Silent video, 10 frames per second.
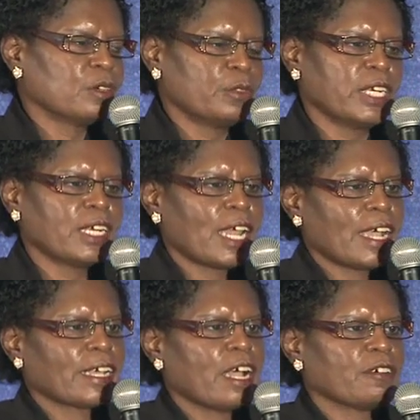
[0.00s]
We didn't
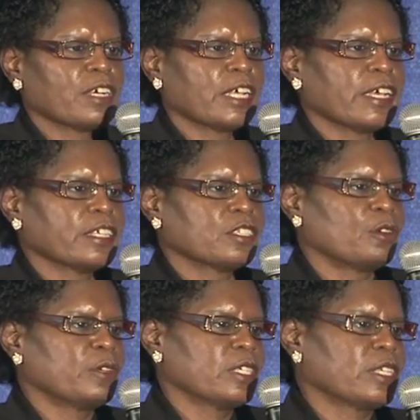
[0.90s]
like our class, so
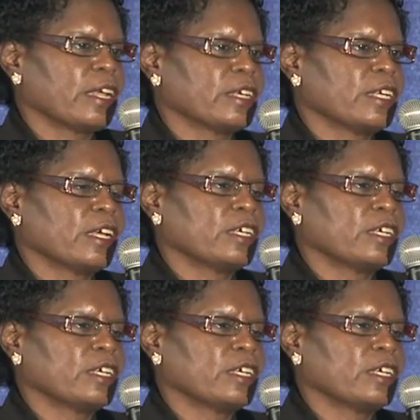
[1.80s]
we stayed there